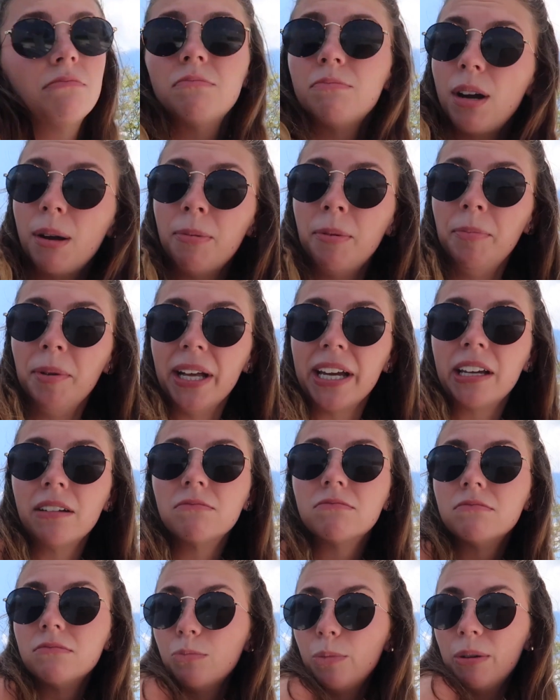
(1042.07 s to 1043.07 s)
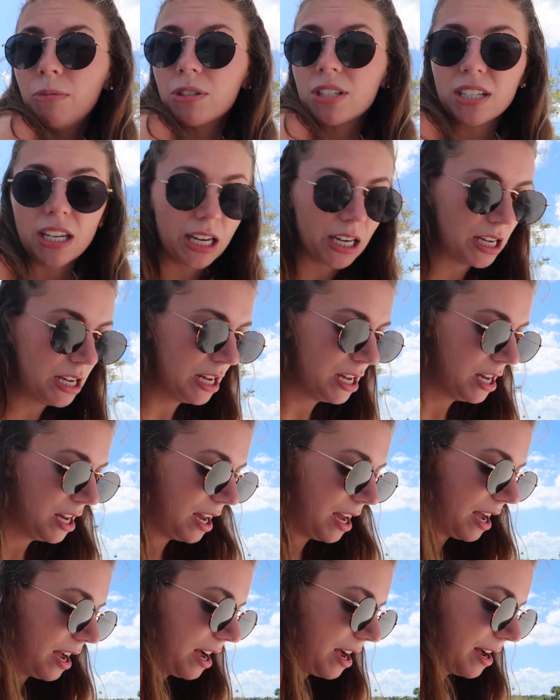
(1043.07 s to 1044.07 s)
Probably, we will see.
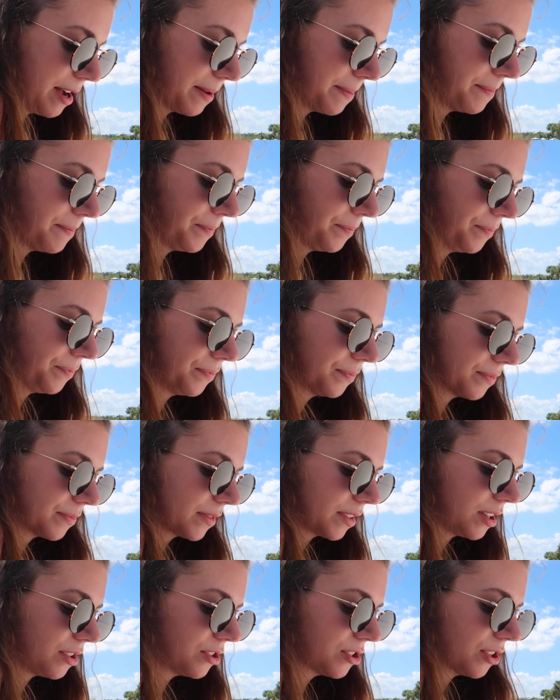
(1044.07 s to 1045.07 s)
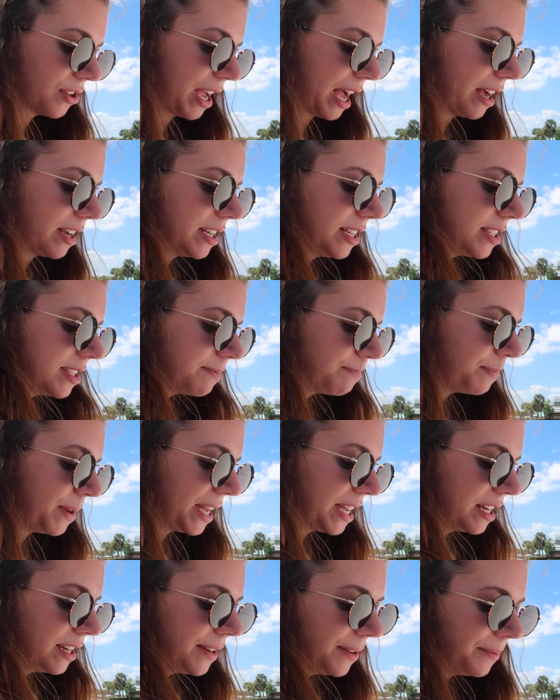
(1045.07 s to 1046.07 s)
Um, so yeah, it's
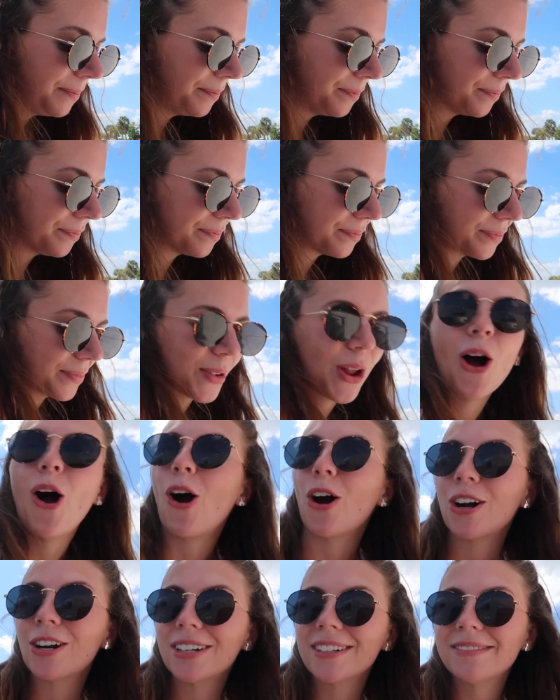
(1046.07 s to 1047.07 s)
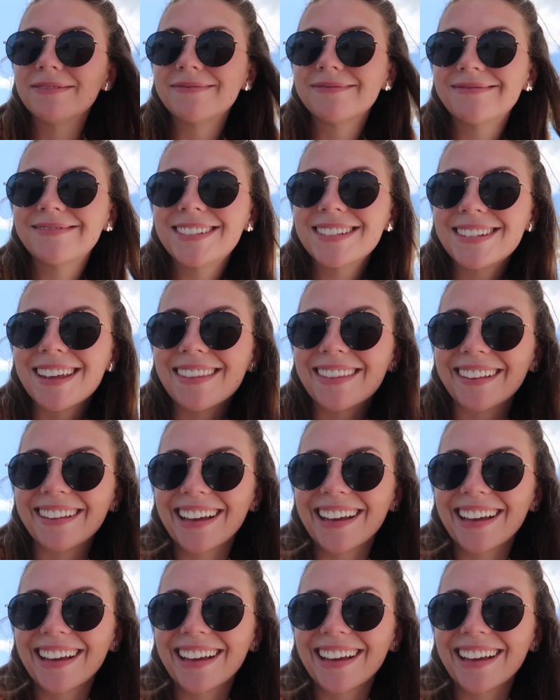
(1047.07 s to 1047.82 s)
been hard to say the